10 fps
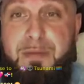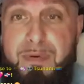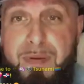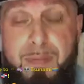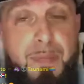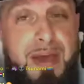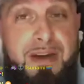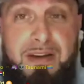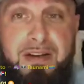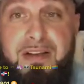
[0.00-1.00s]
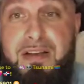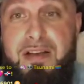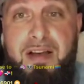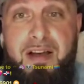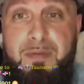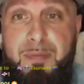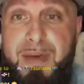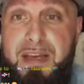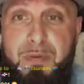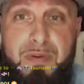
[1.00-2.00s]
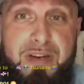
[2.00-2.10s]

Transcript: better, and making it what it